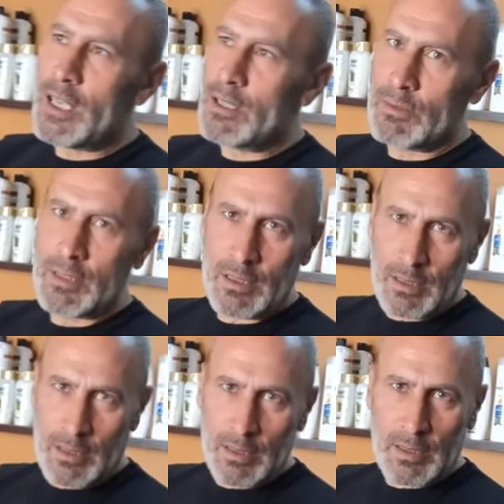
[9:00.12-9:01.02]
town
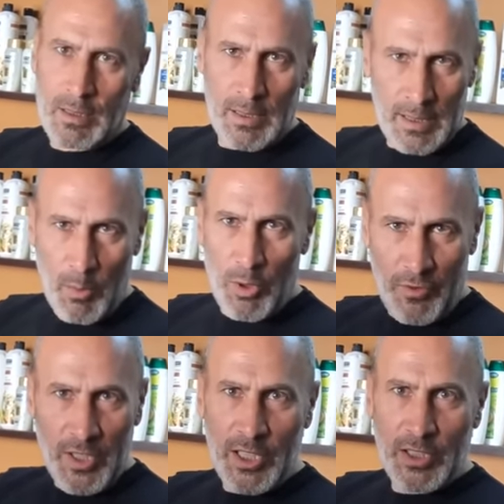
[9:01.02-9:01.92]
mm. small
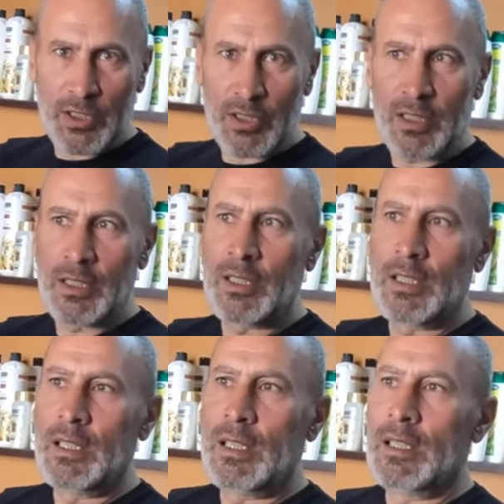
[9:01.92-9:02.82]
village from
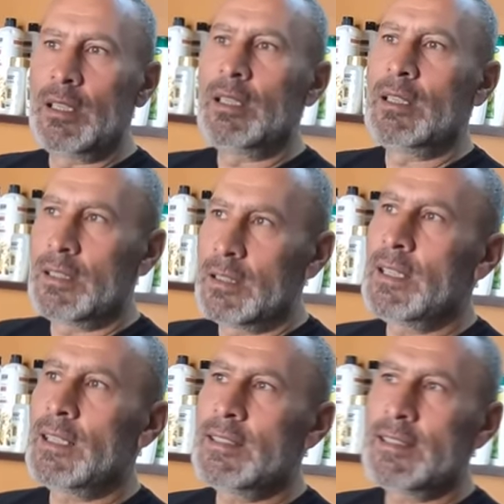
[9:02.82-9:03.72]

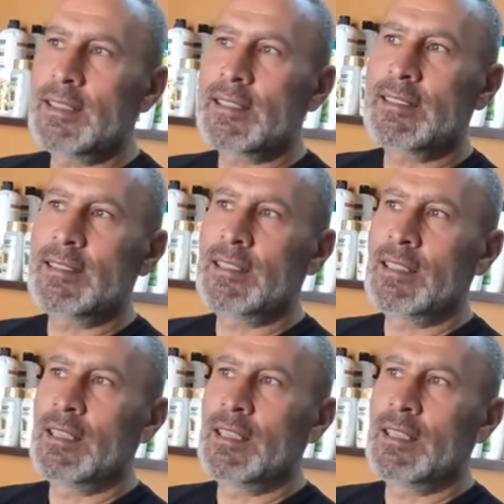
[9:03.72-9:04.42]
960 AD